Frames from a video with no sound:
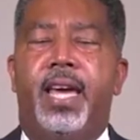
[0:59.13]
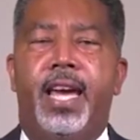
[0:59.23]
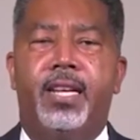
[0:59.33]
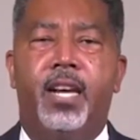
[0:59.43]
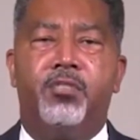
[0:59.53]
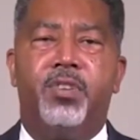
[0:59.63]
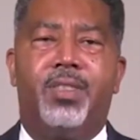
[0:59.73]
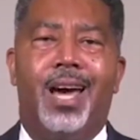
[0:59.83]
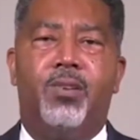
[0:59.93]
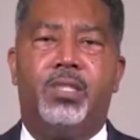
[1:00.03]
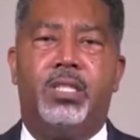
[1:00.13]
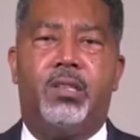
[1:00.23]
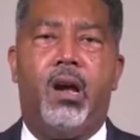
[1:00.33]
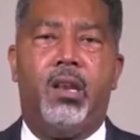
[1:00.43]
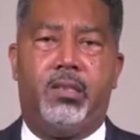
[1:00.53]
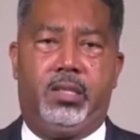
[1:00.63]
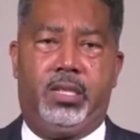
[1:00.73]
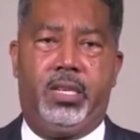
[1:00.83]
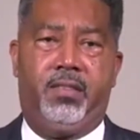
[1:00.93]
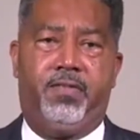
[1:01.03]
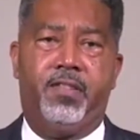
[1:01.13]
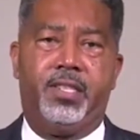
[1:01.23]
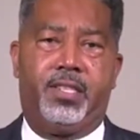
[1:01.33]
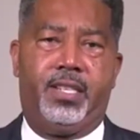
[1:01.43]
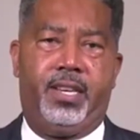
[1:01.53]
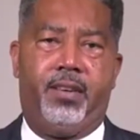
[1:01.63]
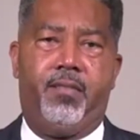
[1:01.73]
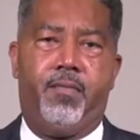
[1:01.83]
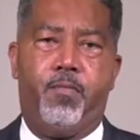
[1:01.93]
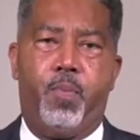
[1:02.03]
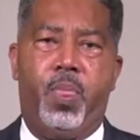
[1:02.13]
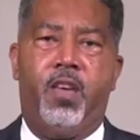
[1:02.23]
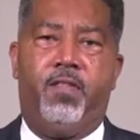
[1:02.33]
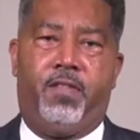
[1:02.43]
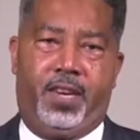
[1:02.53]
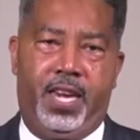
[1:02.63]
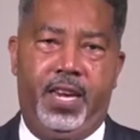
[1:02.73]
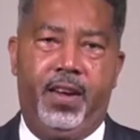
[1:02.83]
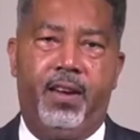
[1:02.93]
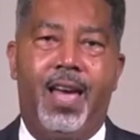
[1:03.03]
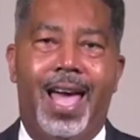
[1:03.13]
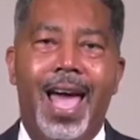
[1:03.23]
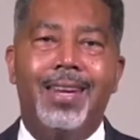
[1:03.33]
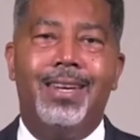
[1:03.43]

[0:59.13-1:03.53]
$800,000 in the first year for care and